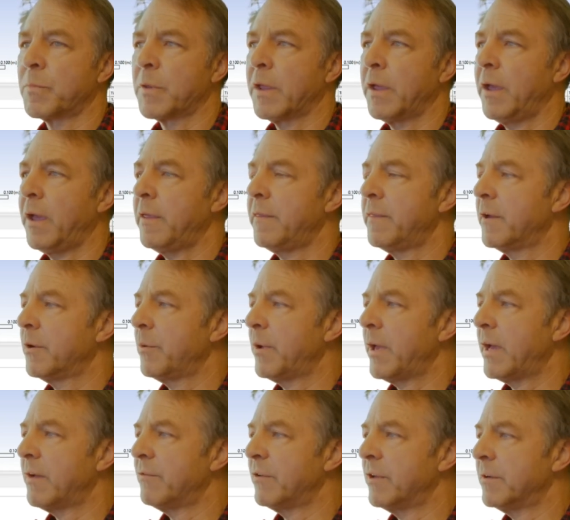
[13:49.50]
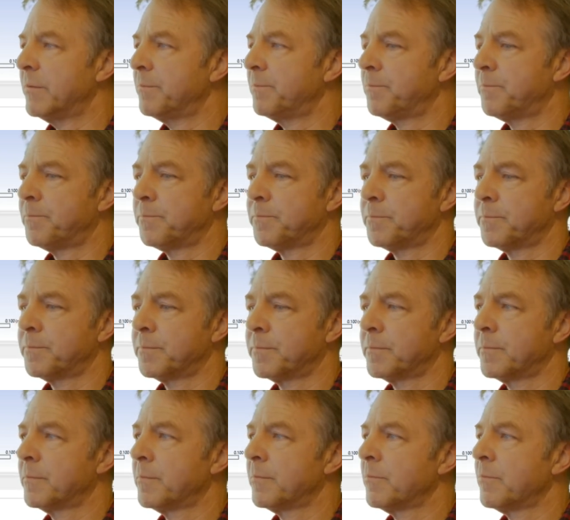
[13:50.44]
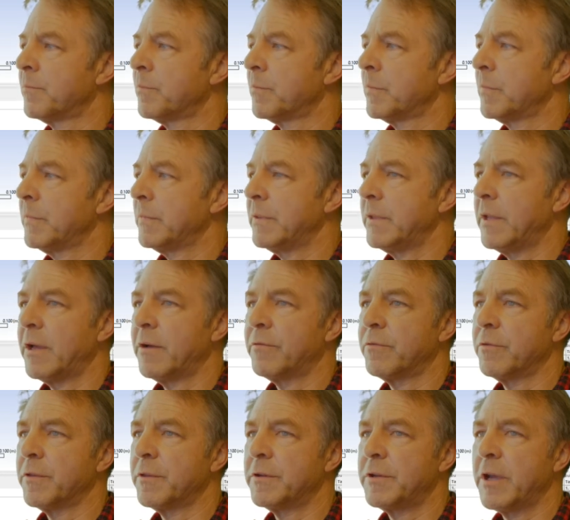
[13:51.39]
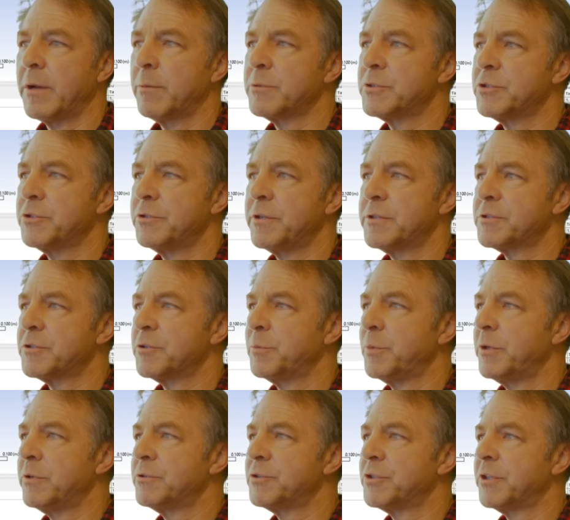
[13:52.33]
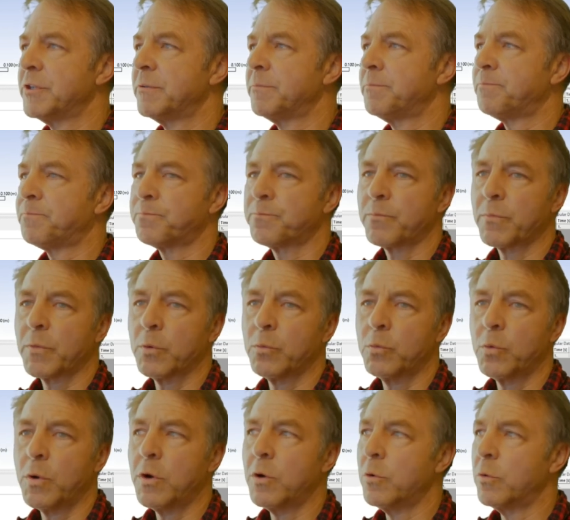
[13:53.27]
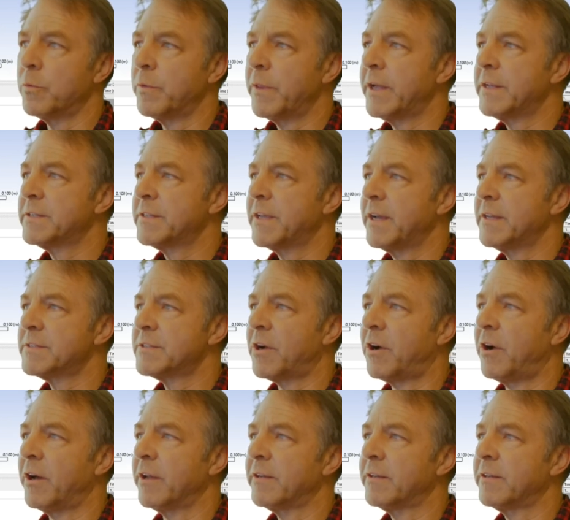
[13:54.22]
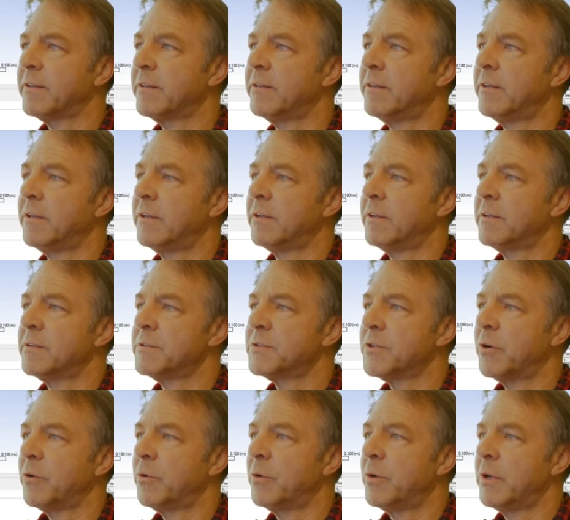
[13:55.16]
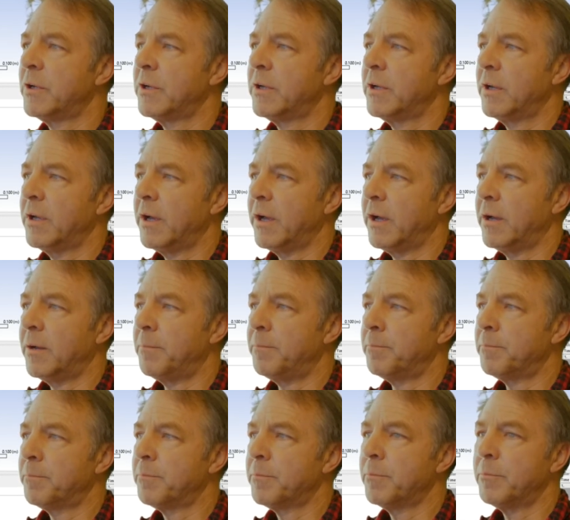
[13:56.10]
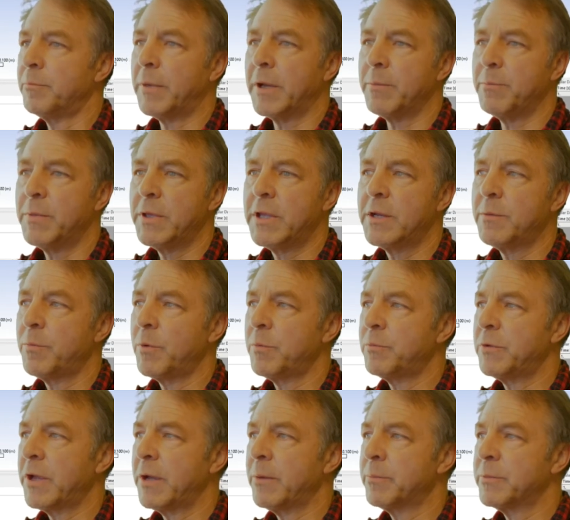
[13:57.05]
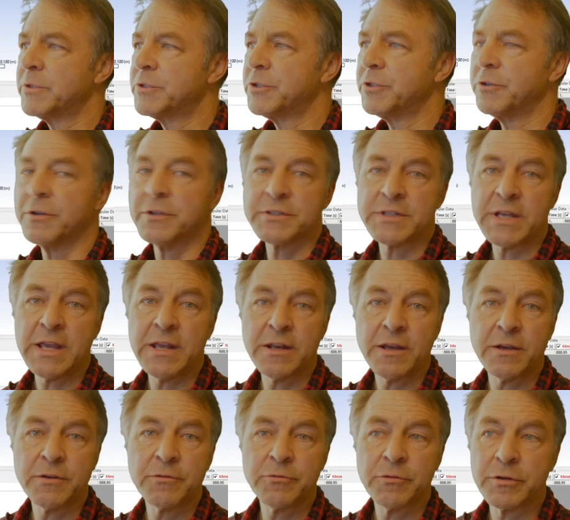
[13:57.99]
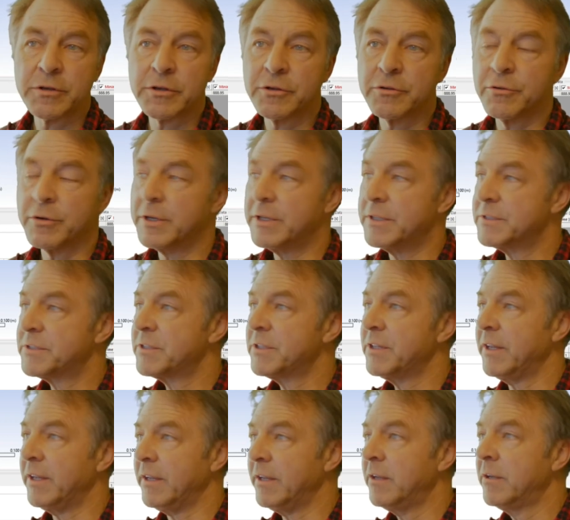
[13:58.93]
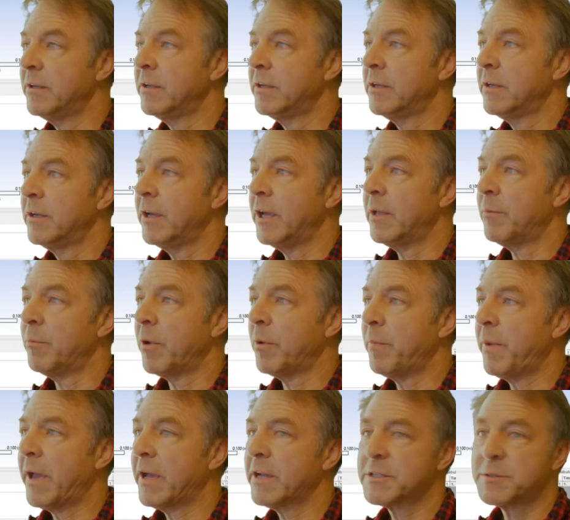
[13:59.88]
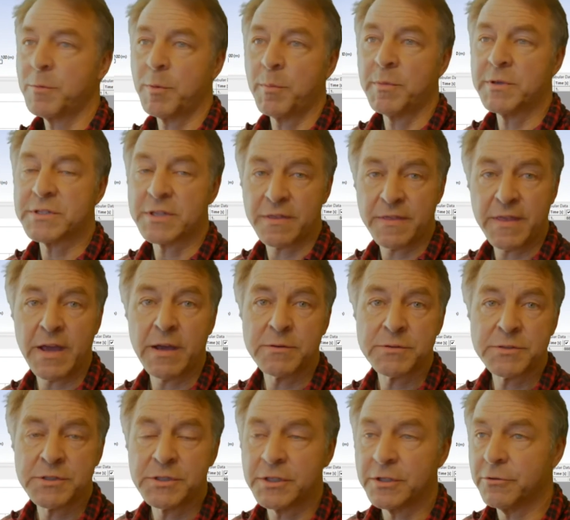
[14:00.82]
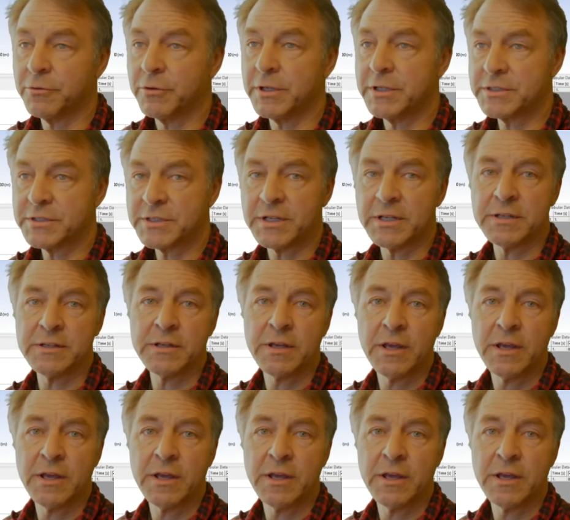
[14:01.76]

And there we have it. Now for the temperature distribution, whoa, that gets hot. So my minimum temperature is 800 degrees C, and my maximum is 1000 degrees C.